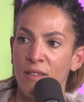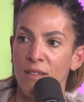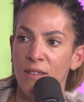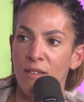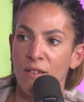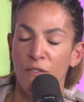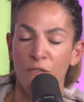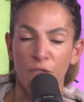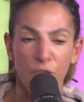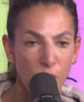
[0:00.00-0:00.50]

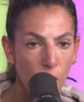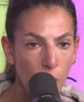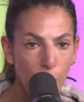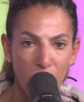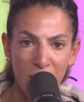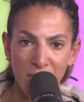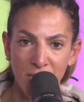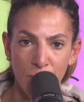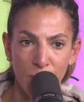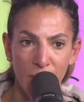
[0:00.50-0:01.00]
Feel
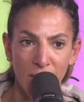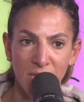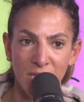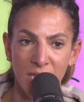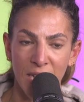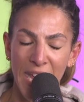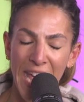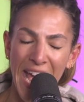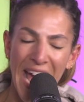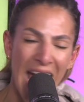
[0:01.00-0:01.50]
better
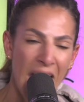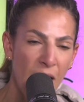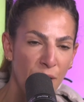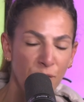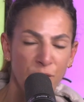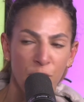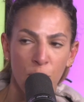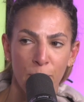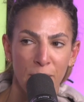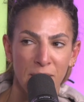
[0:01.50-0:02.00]
mentally
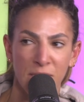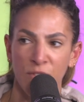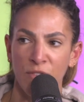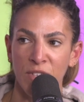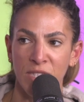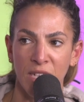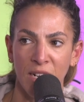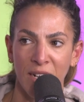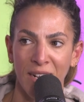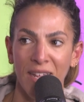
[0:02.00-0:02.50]
and feel better
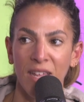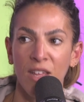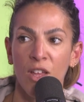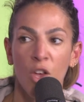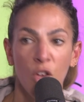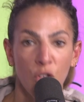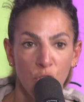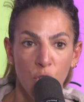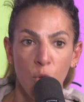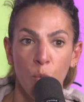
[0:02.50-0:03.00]
physically,
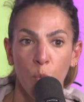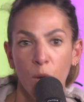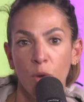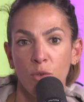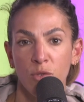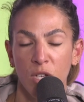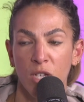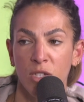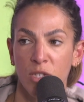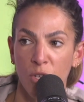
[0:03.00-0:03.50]
you will
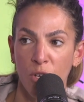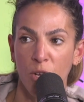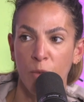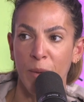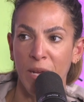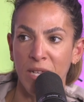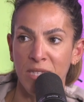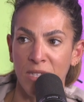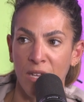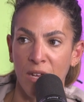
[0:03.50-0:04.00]
just look
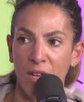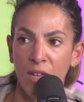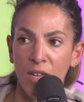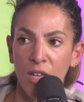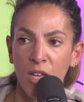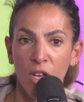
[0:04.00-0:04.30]
better,